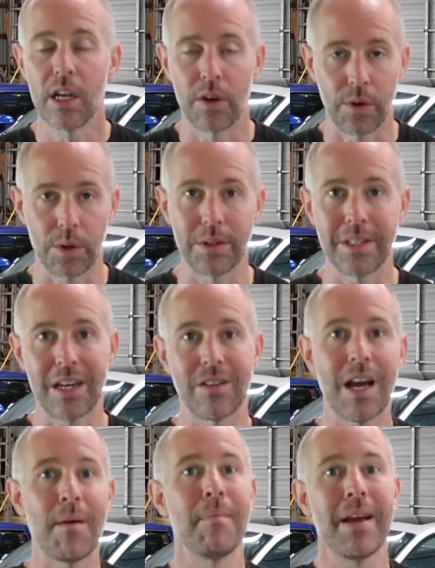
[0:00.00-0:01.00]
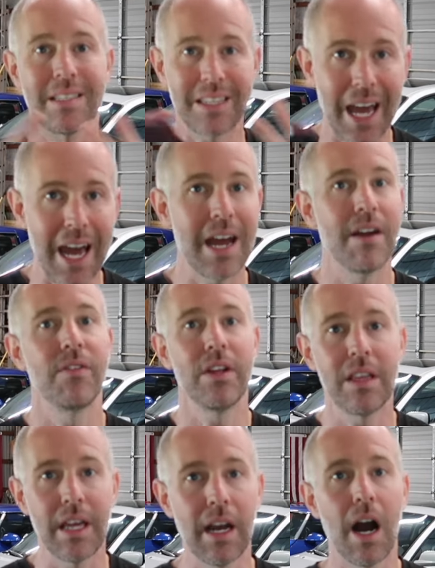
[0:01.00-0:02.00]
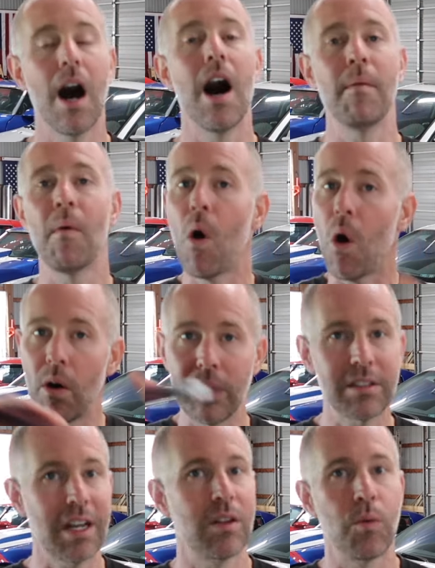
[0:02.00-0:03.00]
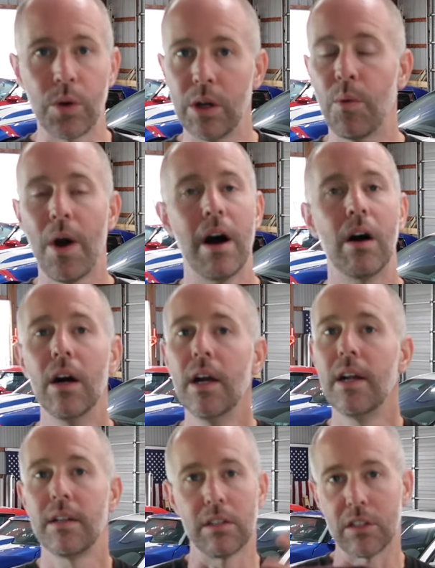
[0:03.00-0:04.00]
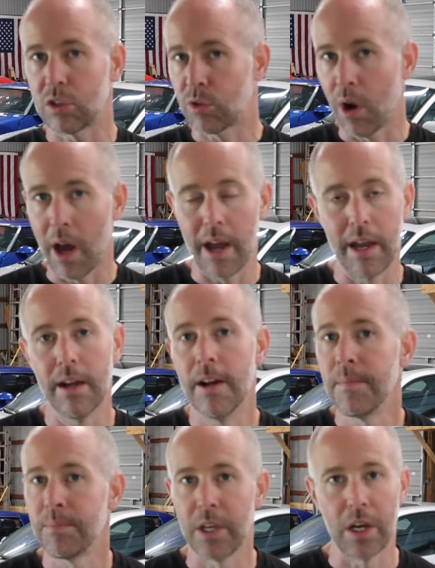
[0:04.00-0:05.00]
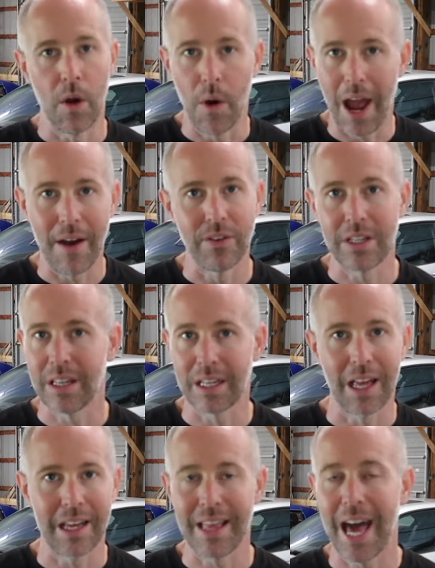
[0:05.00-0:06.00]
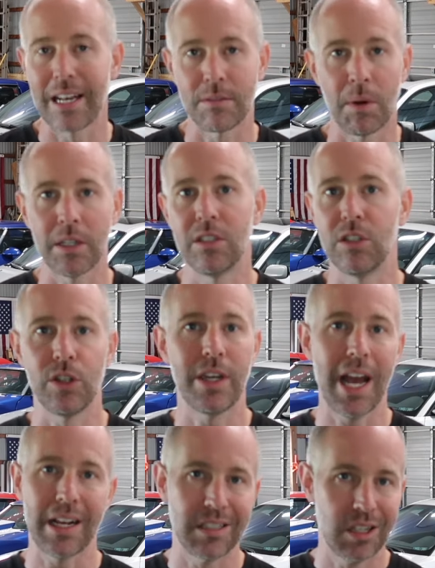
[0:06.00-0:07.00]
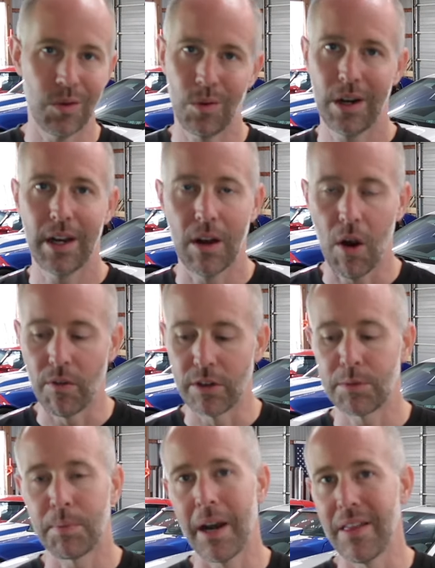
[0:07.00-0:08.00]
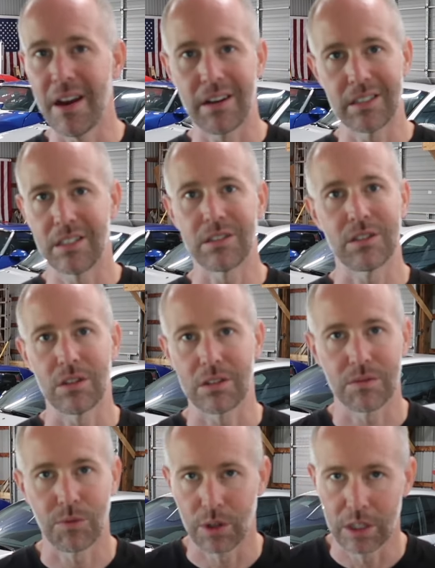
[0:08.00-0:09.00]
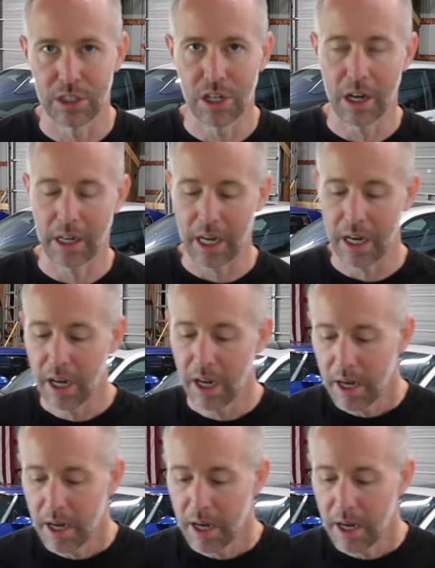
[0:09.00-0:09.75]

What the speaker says: really want to take your time and mask everything up, all inside the wheel well, the strut, you know, everything like that as much as you can, because you don't want any overspray in there because it just looks really junky.